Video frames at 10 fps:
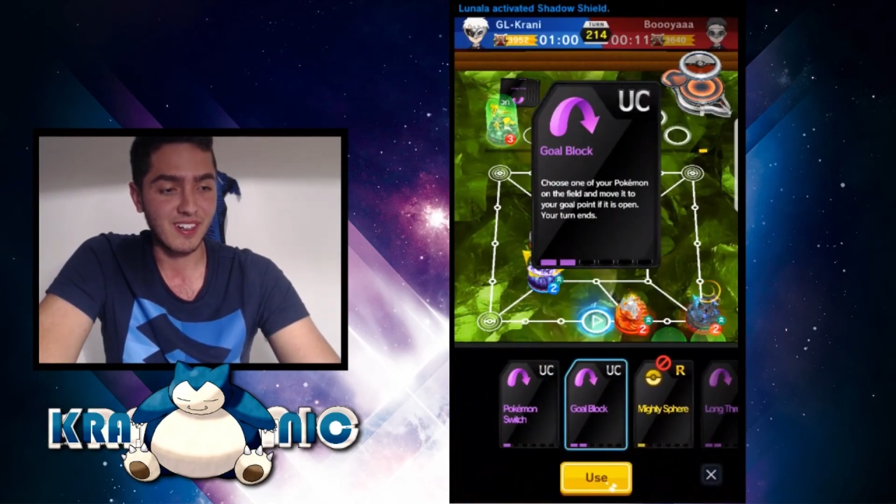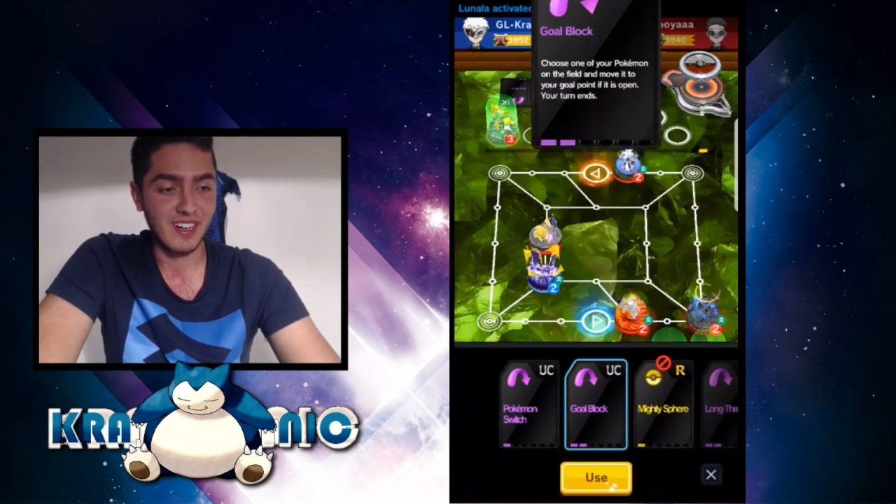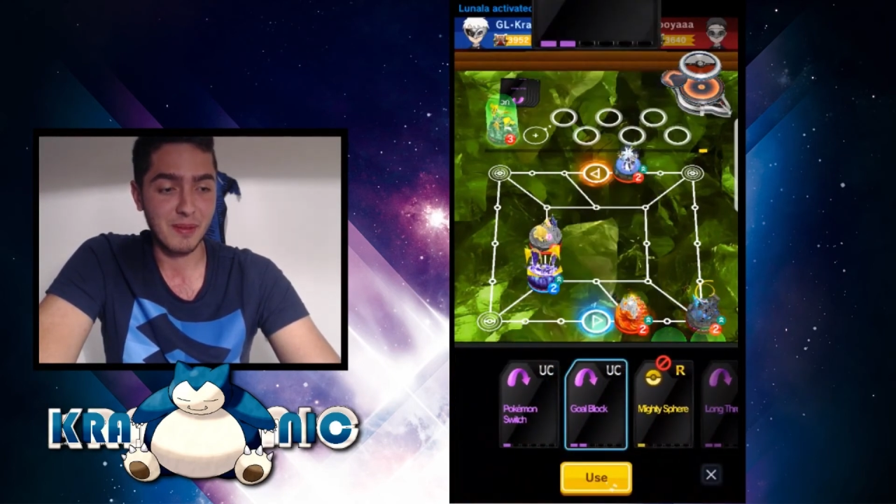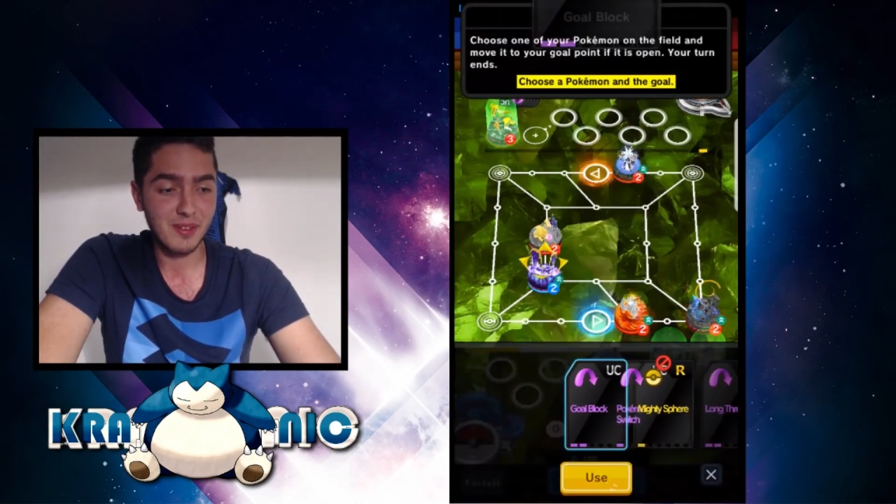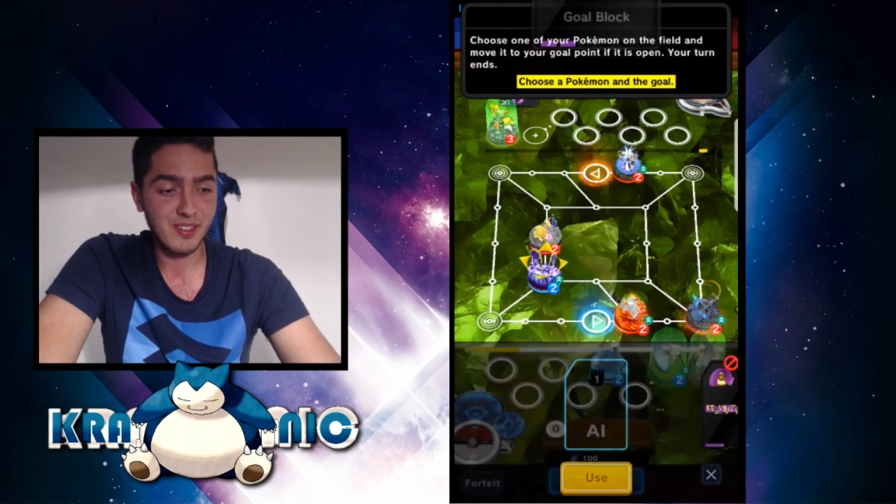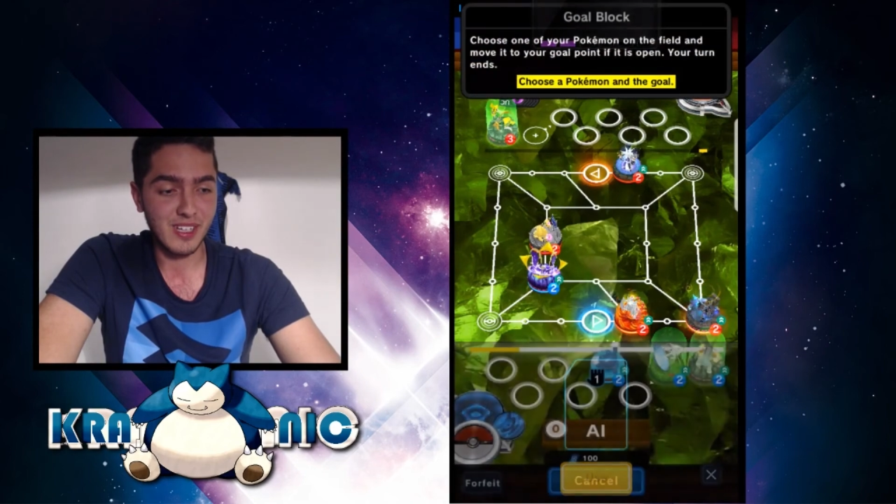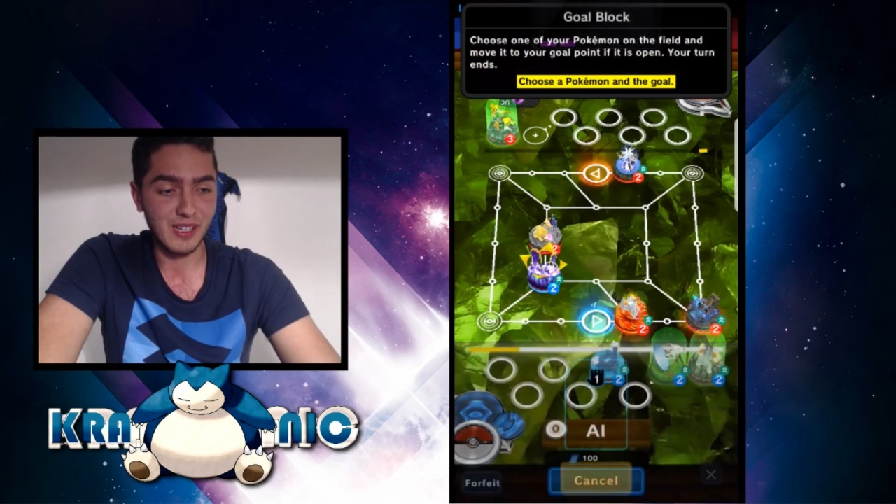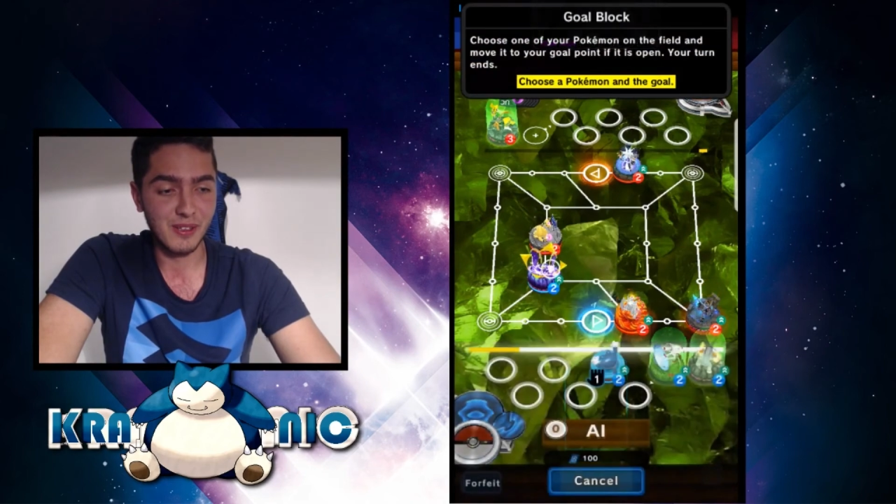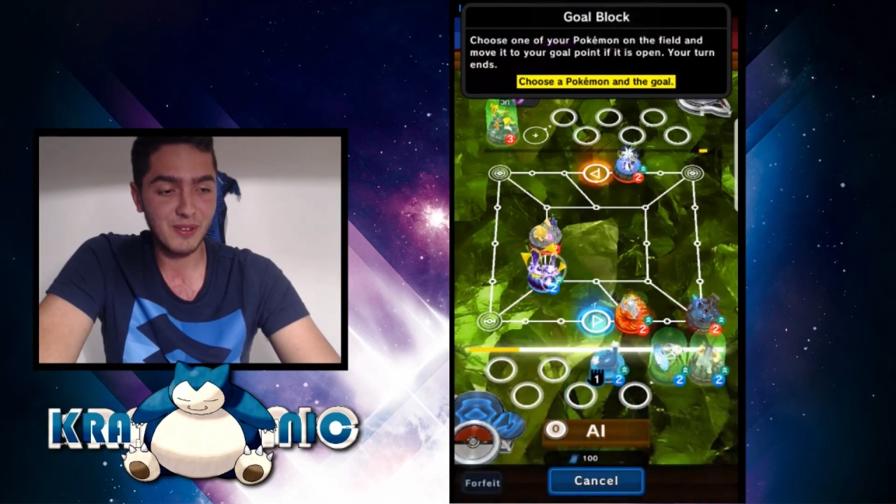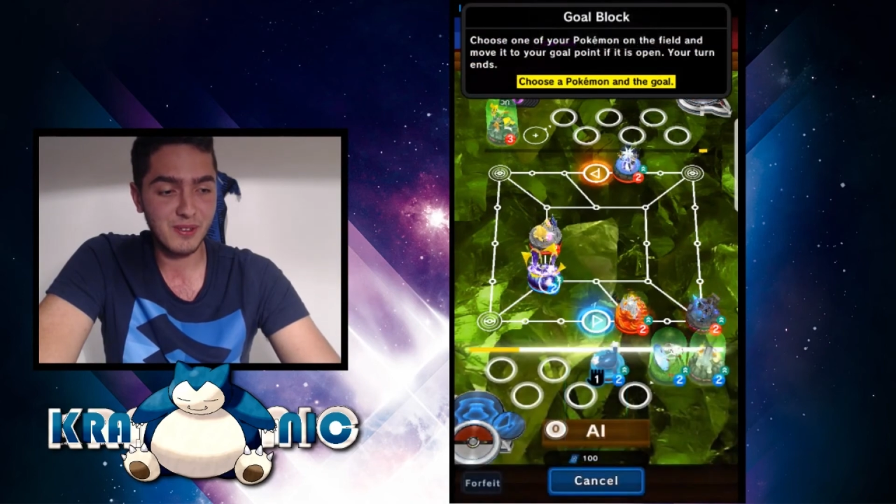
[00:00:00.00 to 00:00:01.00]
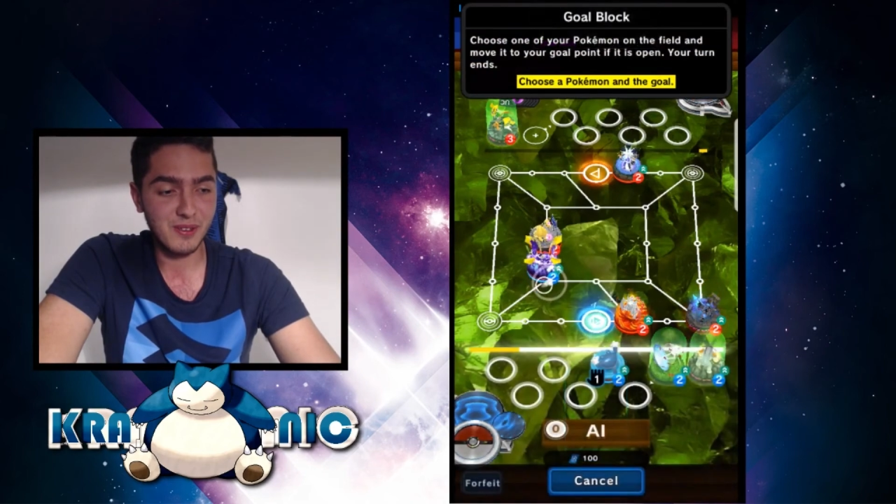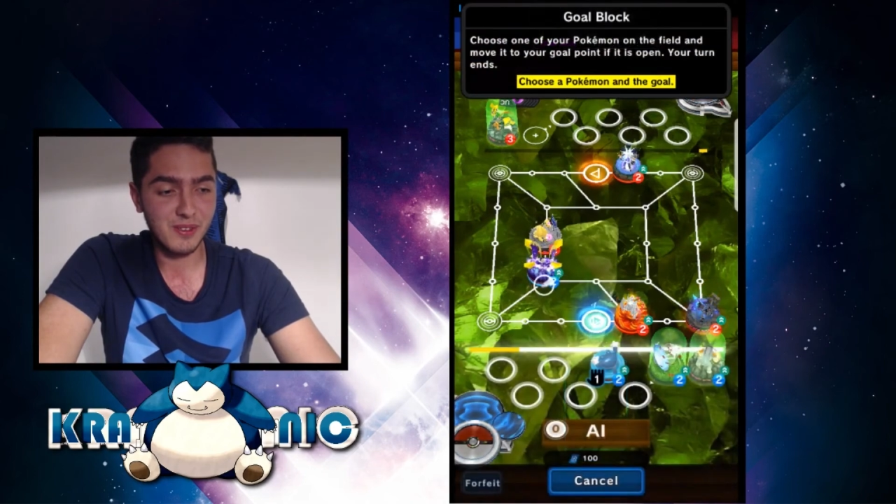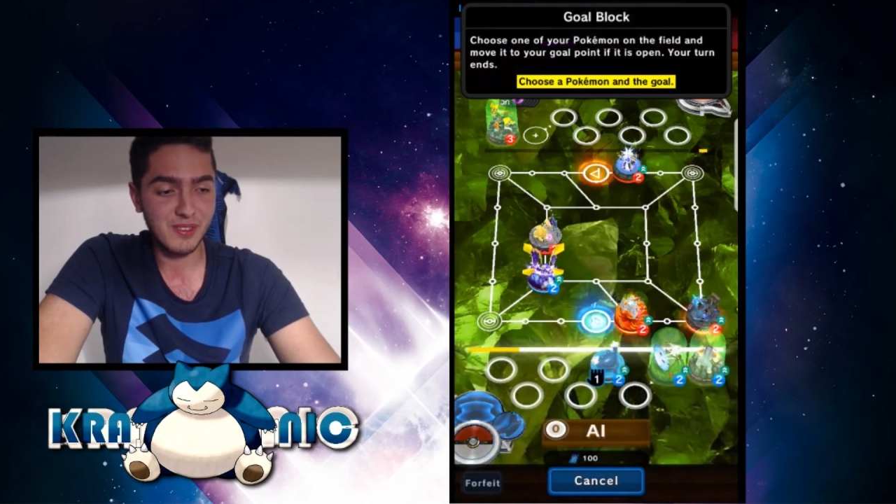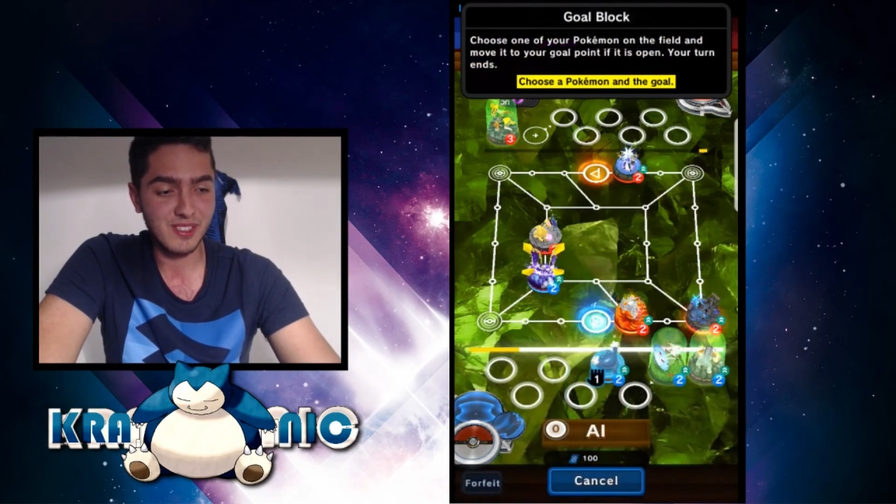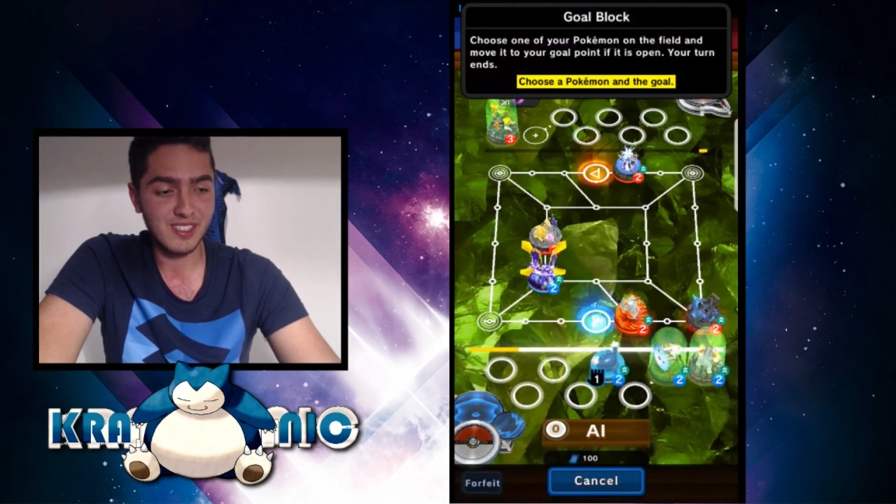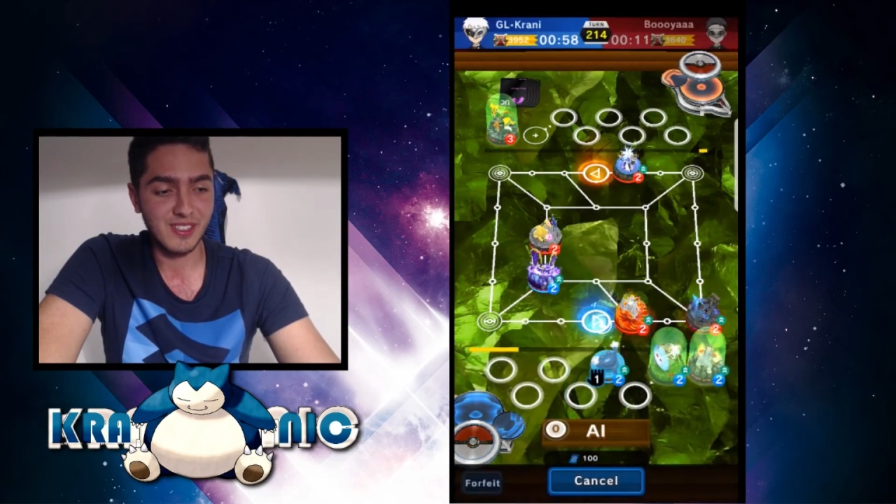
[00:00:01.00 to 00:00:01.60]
I'm gonna lose.